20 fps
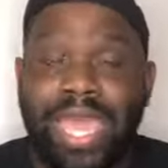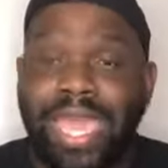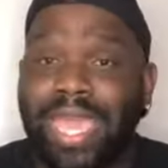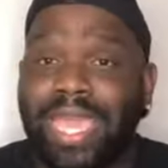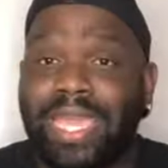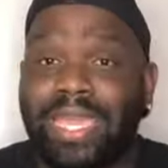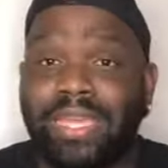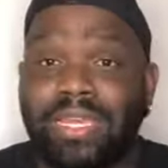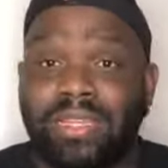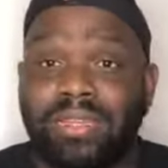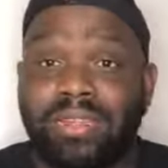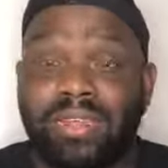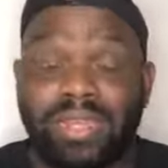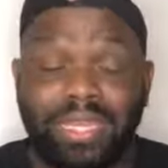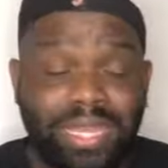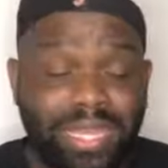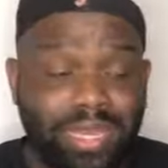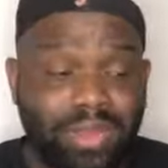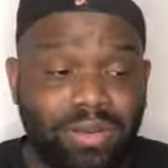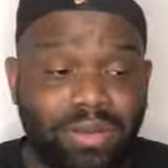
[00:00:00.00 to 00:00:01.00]
And
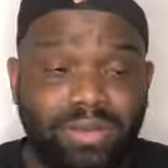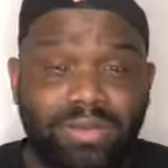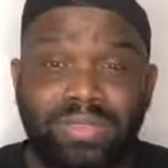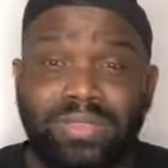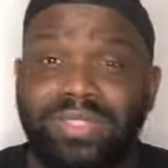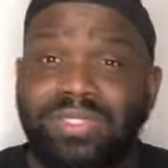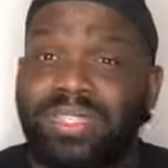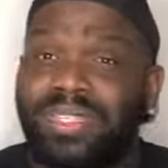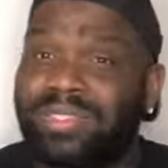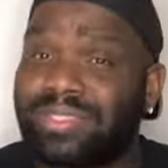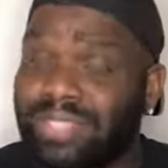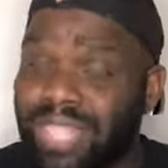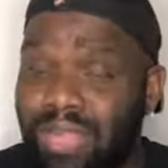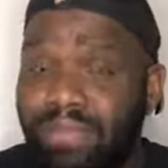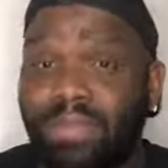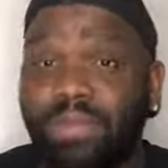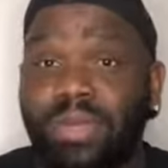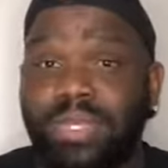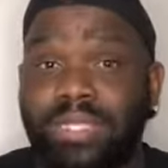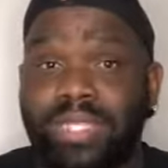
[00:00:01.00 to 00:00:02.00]
again, she's
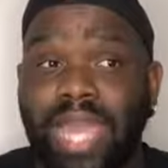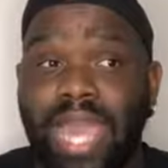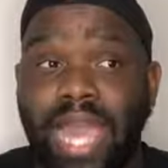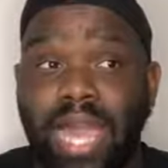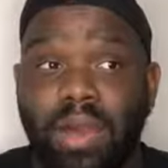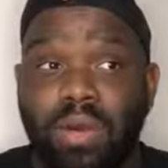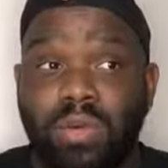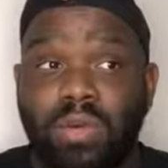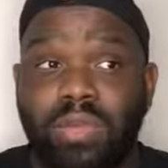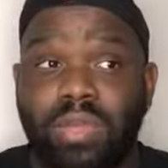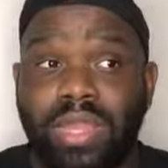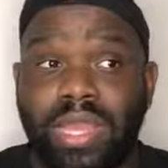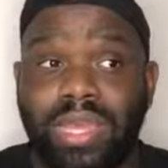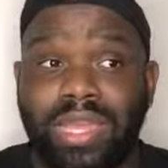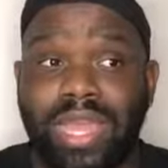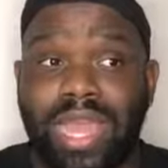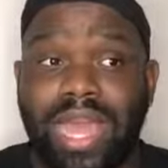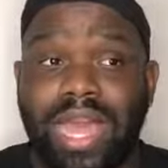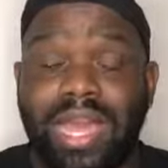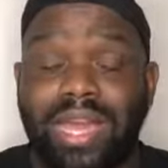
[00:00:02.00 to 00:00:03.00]
seven weeks out. Like,
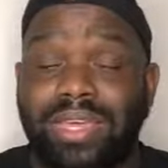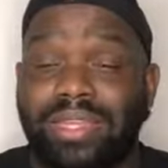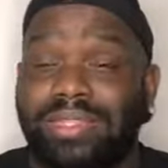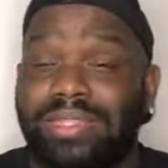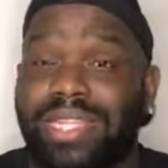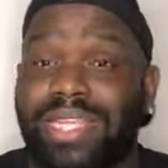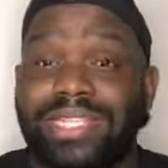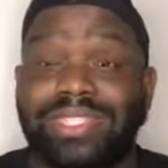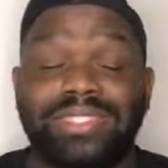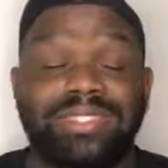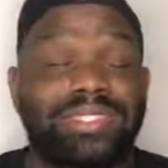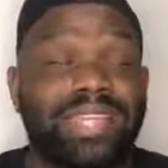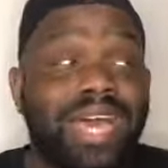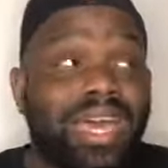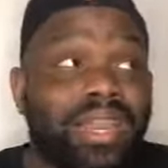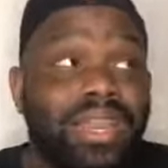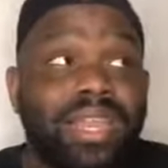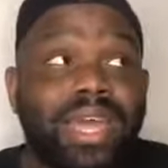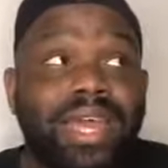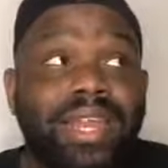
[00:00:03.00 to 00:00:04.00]
that's
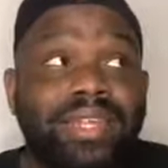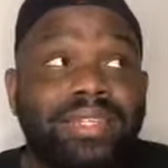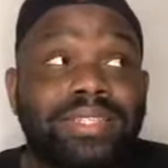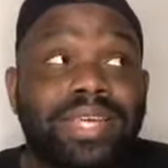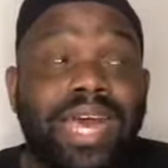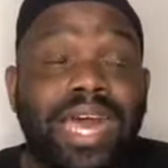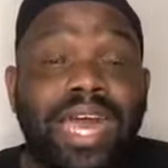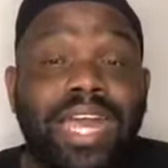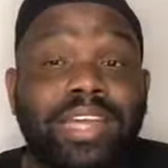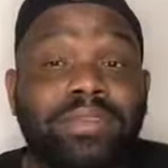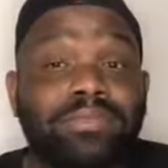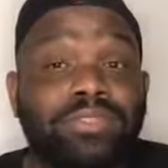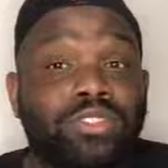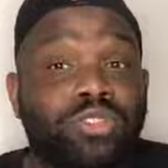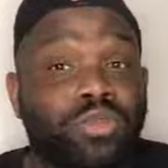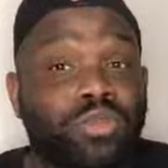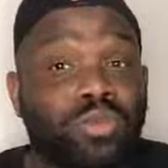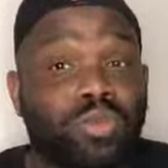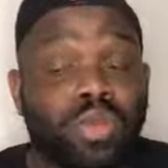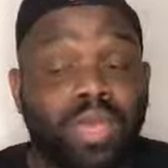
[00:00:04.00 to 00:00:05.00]
not a lot of time
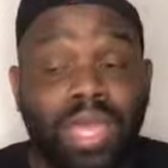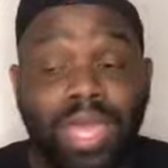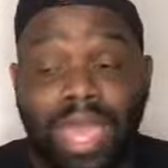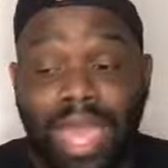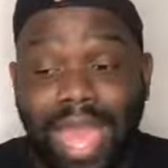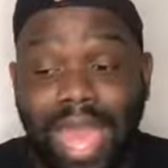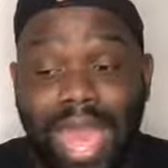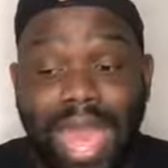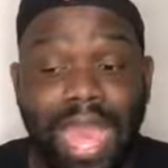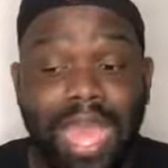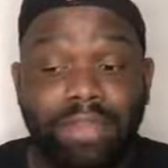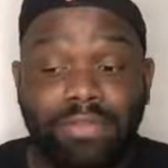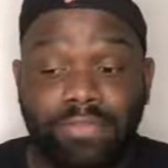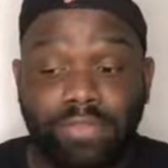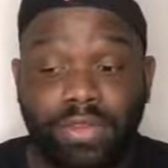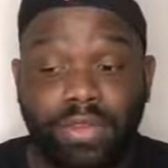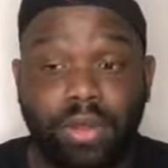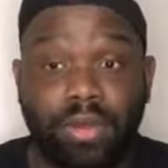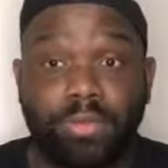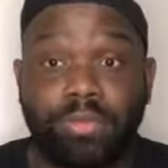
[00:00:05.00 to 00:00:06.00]
to, I
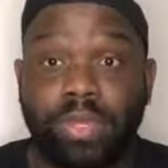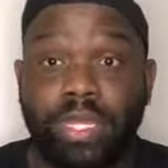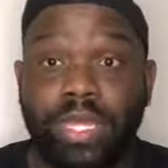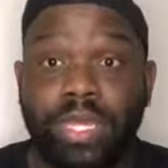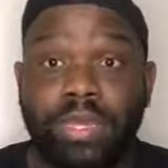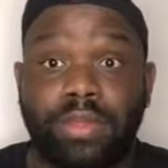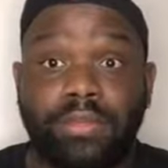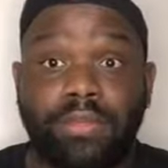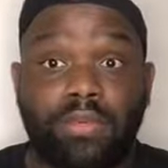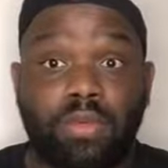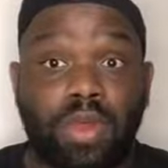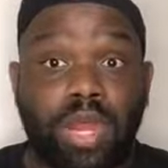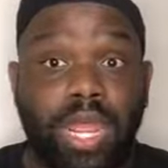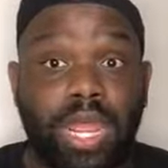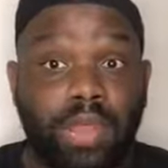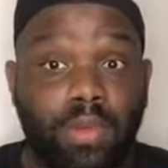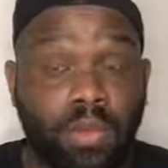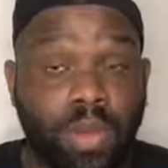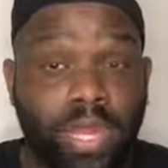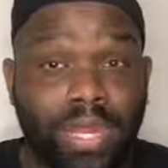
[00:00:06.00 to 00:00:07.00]
feel, plan for
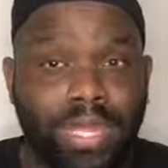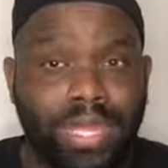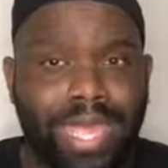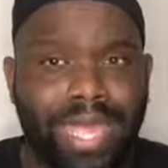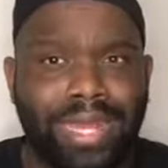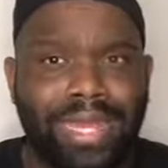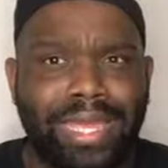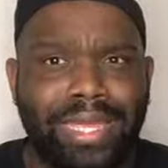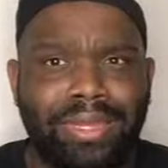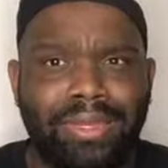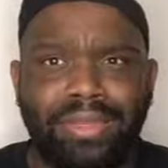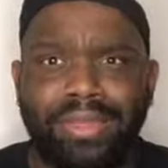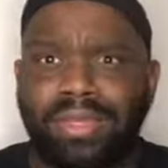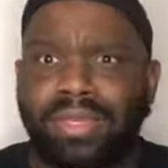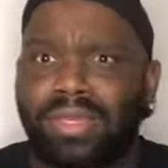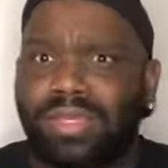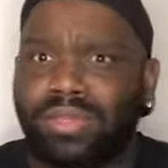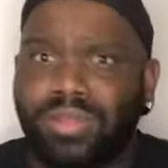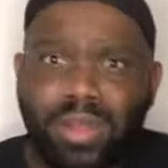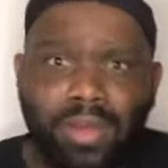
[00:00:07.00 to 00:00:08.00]
a wedding. And then
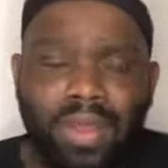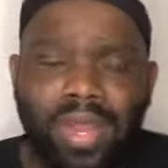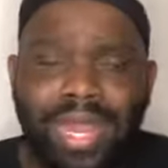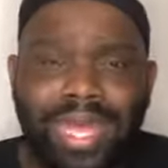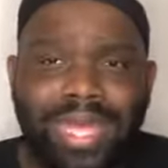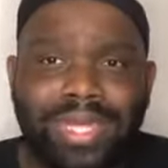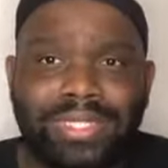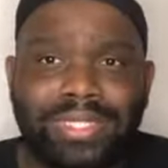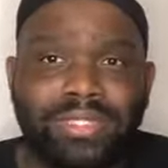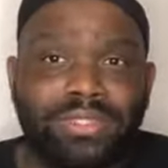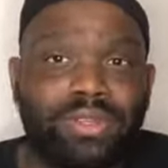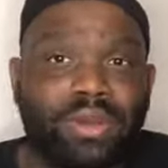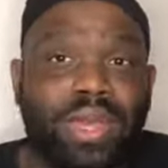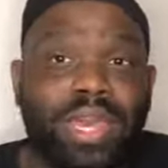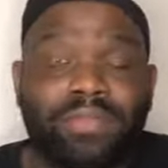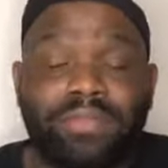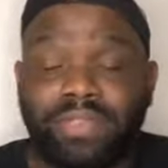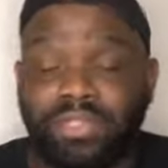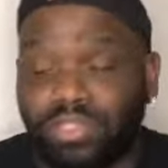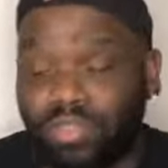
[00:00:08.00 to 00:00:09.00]
you don't, like I said, you don't
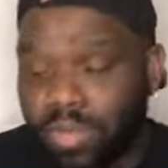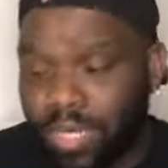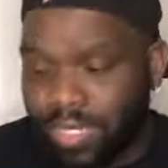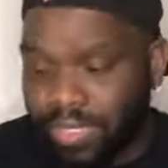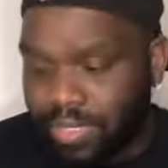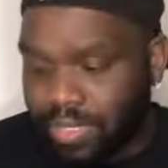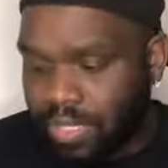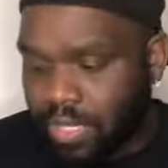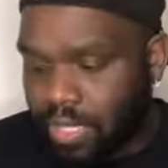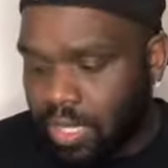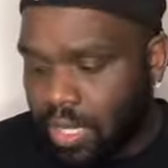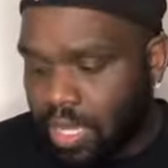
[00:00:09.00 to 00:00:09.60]
have a dress.